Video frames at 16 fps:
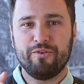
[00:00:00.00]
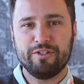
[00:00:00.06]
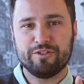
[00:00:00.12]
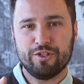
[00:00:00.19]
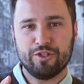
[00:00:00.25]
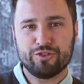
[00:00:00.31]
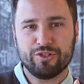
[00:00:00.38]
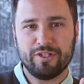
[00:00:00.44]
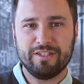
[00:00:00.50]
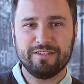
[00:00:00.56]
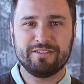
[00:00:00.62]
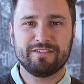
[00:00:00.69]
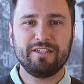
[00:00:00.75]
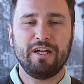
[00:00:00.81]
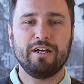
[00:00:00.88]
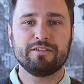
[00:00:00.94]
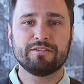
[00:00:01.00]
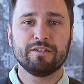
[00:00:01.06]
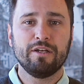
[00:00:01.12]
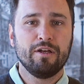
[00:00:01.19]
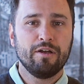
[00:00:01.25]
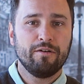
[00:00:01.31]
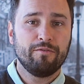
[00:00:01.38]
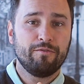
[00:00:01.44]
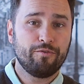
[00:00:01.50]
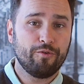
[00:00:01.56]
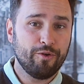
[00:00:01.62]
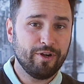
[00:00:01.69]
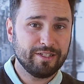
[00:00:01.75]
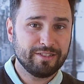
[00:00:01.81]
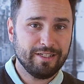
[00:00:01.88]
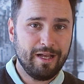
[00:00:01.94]
research and insights,
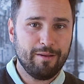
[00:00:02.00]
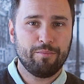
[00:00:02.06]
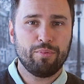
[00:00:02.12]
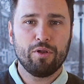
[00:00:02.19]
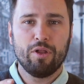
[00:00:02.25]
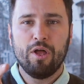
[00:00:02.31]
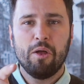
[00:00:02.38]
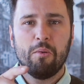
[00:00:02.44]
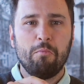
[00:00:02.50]
for example,